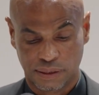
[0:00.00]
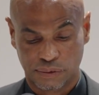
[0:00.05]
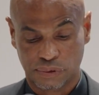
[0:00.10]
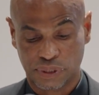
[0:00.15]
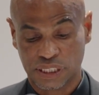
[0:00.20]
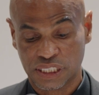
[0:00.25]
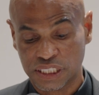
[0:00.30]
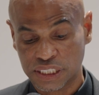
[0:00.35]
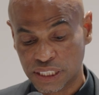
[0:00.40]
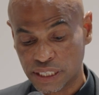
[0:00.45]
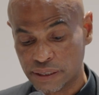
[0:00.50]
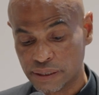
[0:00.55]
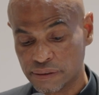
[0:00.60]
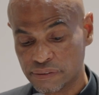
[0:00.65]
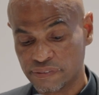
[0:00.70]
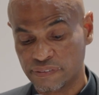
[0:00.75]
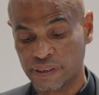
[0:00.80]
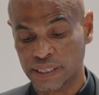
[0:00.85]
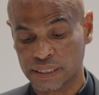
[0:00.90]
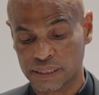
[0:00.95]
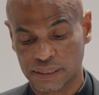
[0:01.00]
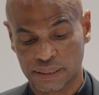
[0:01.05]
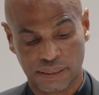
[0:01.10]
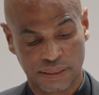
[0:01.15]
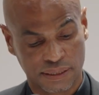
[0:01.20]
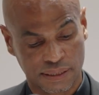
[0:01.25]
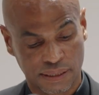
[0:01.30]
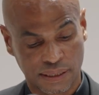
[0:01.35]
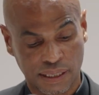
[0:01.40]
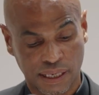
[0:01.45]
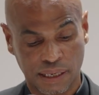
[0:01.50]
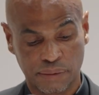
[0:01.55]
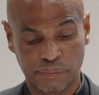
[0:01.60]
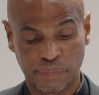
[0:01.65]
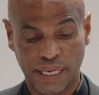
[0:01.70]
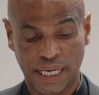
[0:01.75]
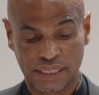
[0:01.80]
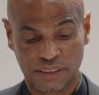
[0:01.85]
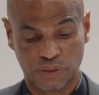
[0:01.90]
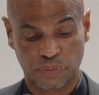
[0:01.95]
with shared functions and
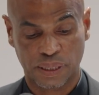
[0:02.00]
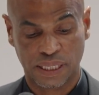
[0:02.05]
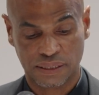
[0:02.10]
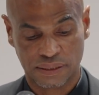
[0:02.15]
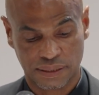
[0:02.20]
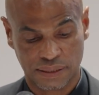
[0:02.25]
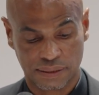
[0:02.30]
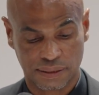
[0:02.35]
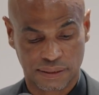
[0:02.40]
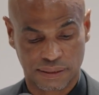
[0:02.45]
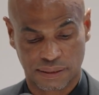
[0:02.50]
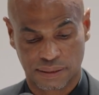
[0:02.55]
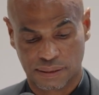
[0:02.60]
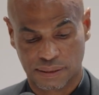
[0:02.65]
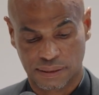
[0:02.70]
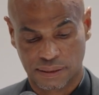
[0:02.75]
compact spaces.